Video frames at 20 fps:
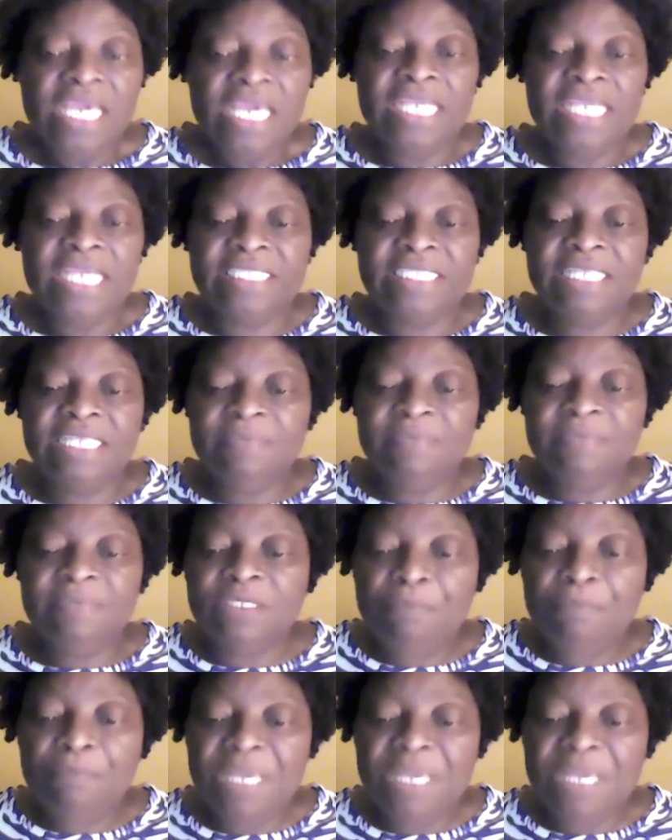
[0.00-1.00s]
It seems
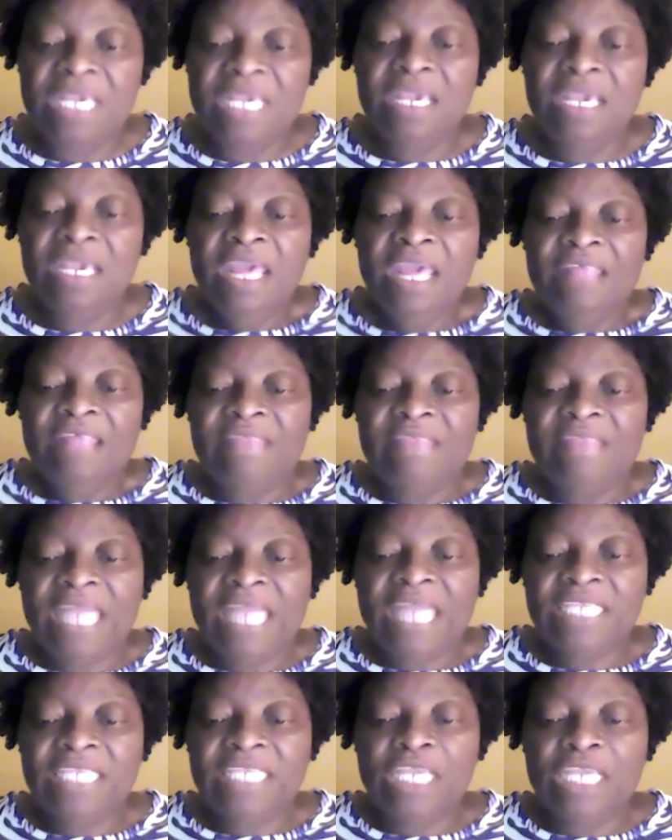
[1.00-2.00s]
to me
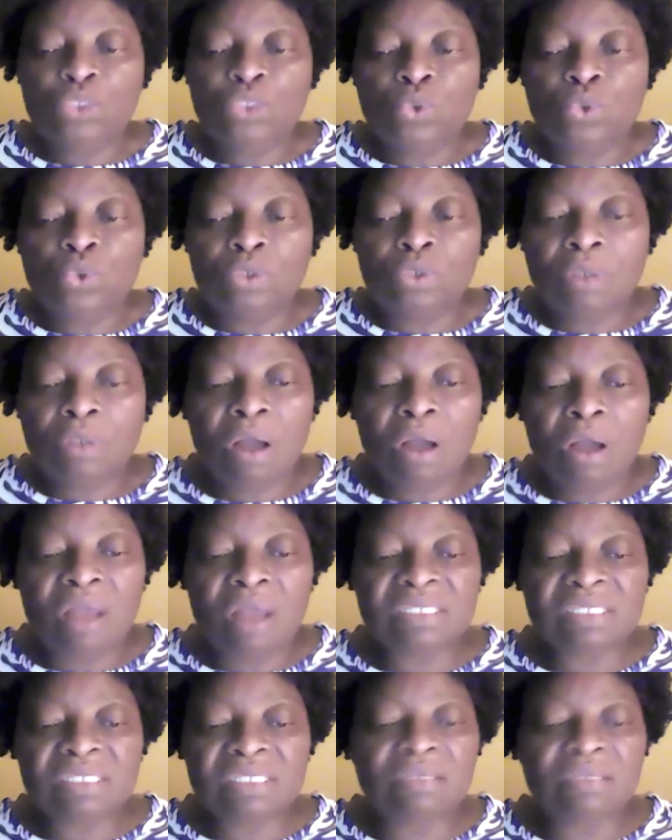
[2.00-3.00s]
that it could
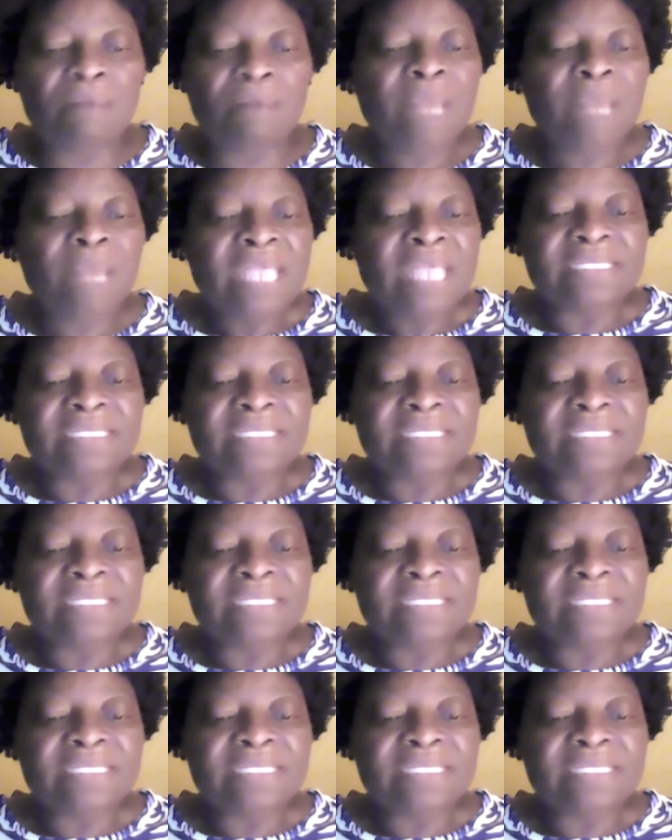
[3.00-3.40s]
cause some